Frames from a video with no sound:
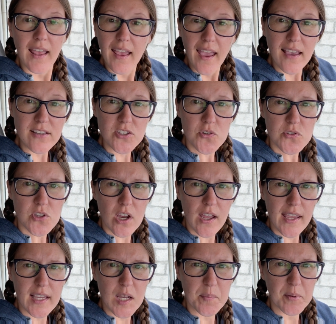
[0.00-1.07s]
As you saw
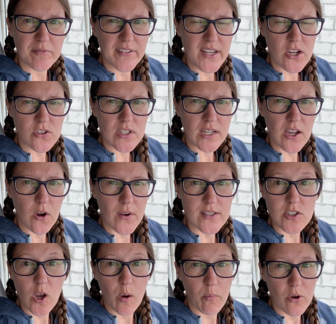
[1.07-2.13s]
a couple videos ago, it's
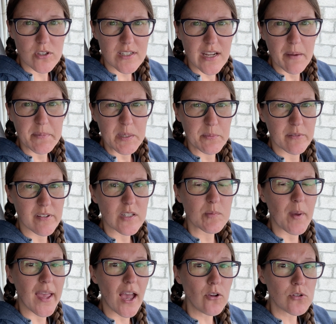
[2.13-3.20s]
almost time to move into
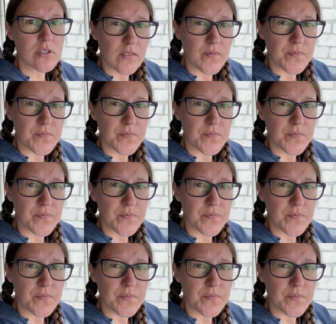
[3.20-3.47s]
my house.